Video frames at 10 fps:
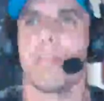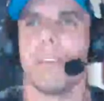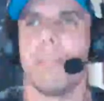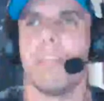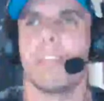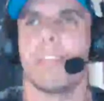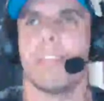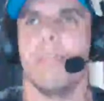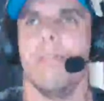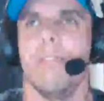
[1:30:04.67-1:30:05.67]
minutes to
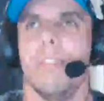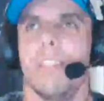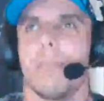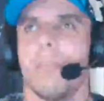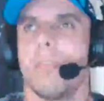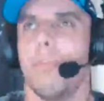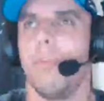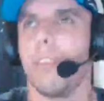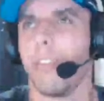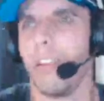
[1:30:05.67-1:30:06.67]
go? Shit, man, what's the
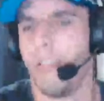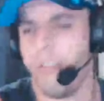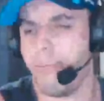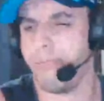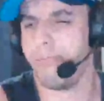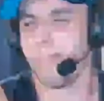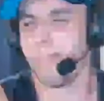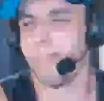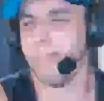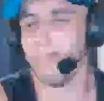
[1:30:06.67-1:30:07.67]
point?
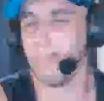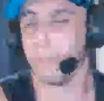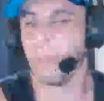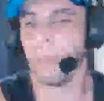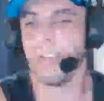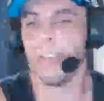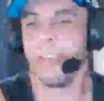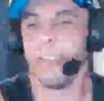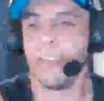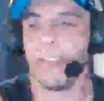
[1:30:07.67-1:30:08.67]
What's the point?
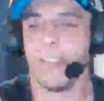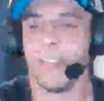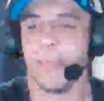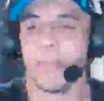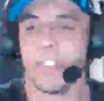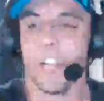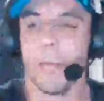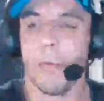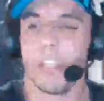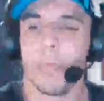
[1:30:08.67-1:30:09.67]
Tiger
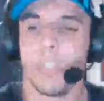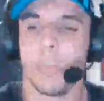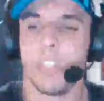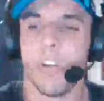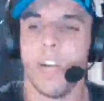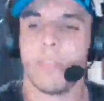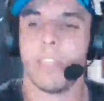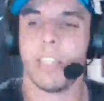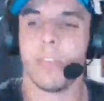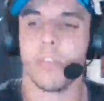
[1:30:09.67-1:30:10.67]
Bro says, which was Titans
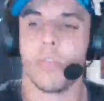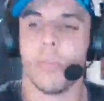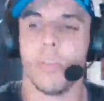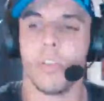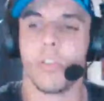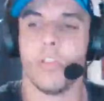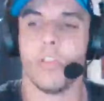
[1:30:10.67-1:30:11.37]
versus Eels score and what score was it